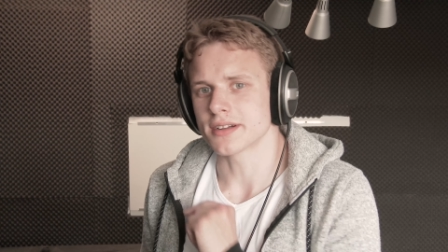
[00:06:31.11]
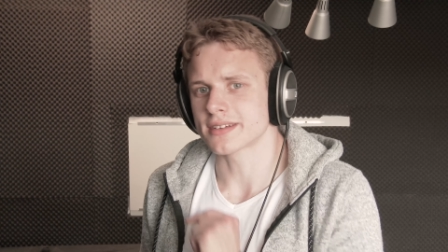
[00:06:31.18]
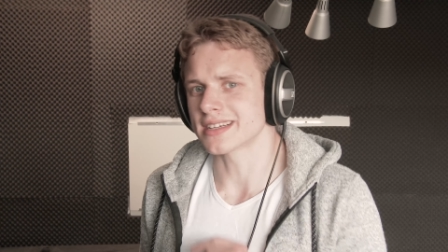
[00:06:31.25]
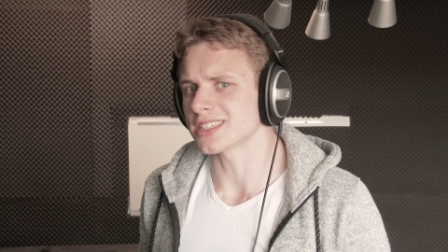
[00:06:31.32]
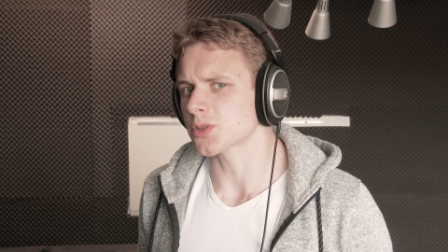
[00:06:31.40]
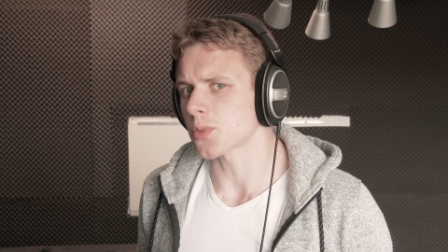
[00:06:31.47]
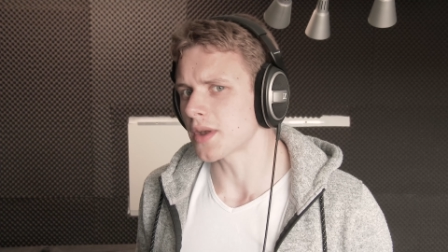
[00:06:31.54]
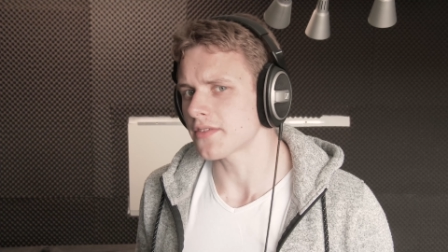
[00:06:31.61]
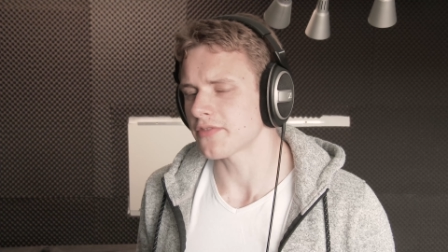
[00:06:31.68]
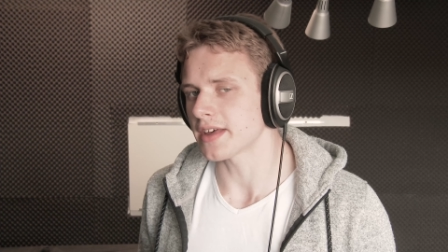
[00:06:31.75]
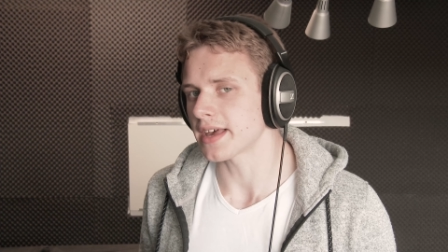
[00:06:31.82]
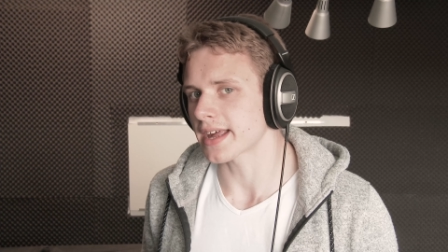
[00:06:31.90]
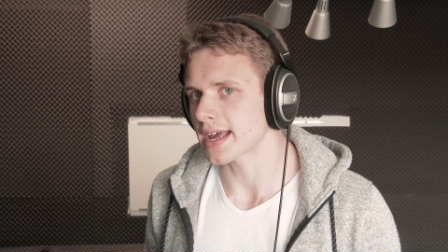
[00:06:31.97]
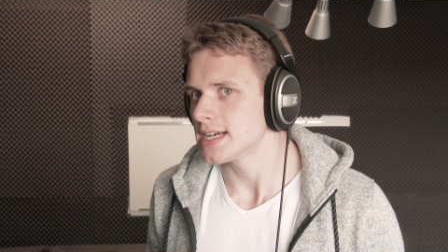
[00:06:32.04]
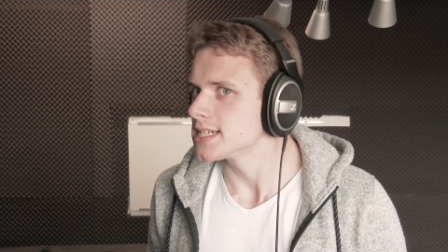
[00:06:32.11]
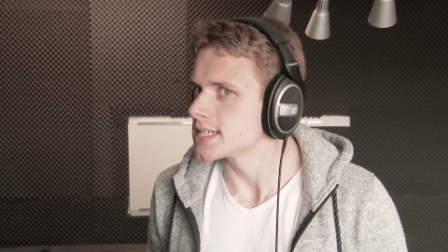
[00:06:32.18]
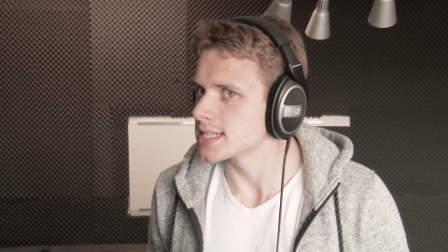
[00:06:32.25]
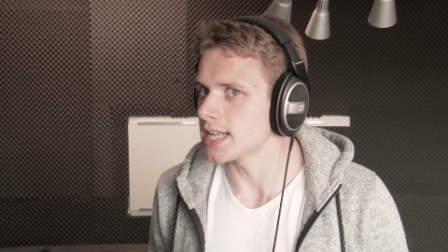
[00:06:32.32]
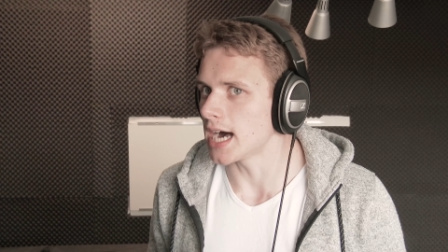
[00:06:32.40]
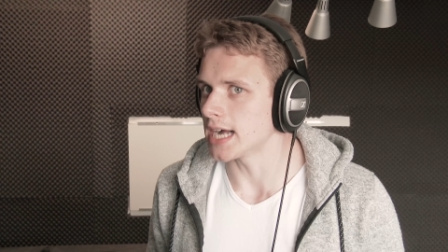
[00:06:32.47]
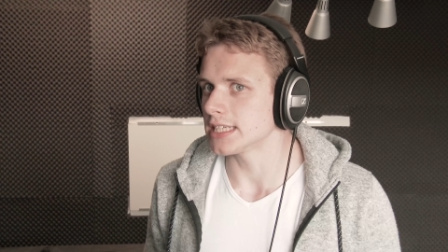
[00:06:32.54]
there's one thing
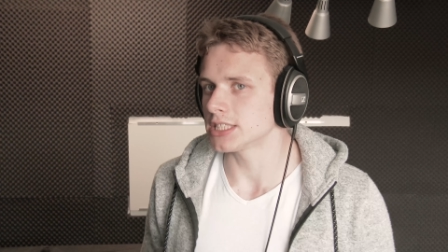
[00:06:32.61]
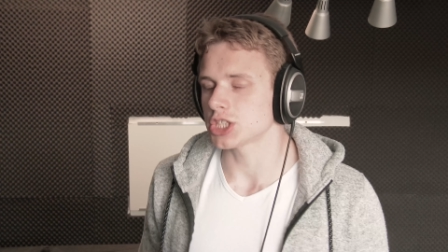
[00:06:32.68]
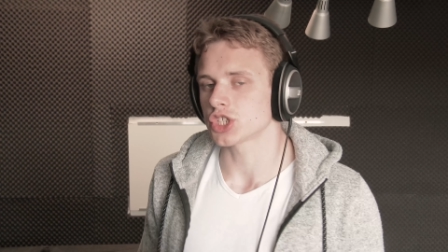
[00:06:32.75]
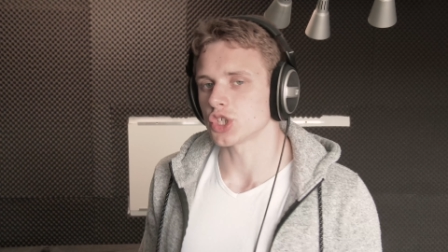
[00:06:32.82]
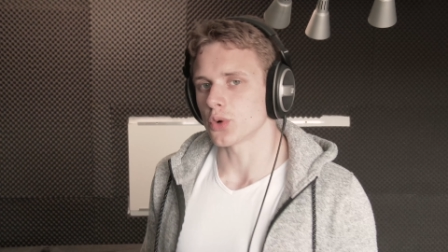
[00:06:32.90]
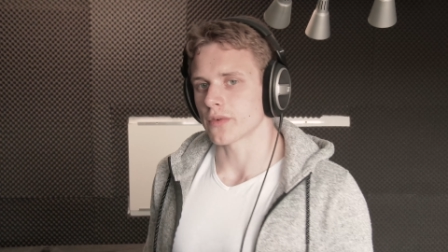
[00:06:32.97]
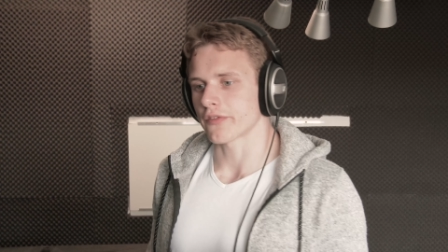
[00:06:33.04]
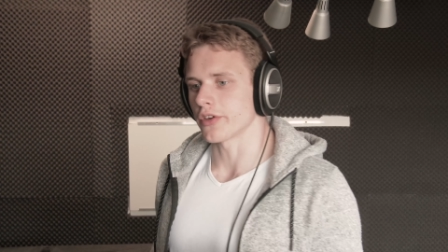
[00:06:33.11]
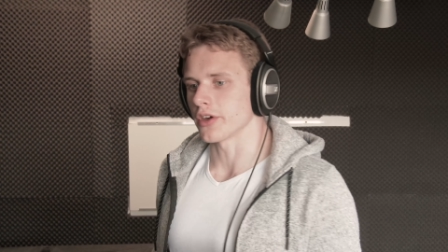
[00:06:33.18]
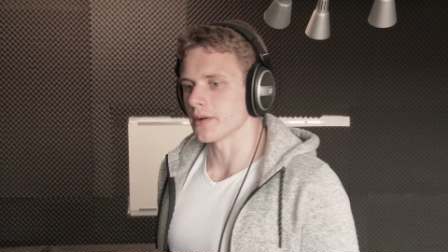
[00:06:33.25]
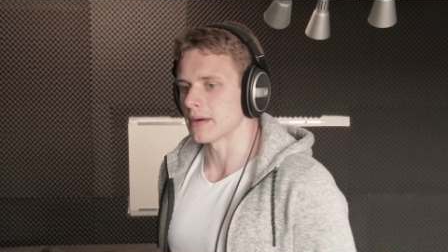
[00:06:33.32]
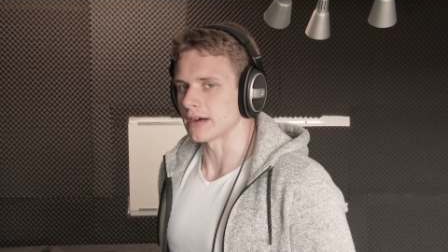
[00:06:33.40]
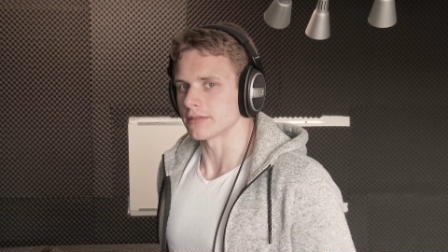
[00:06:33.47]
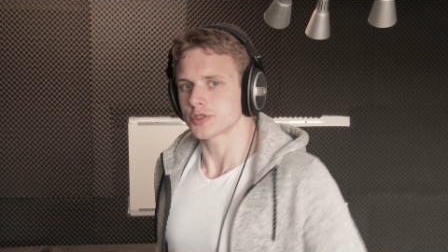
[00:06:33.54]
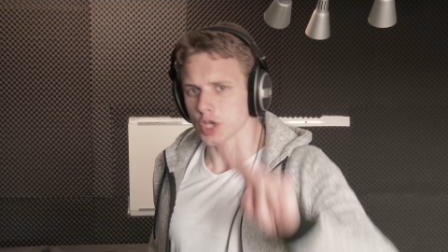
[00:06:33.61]
that I need to talk with you about.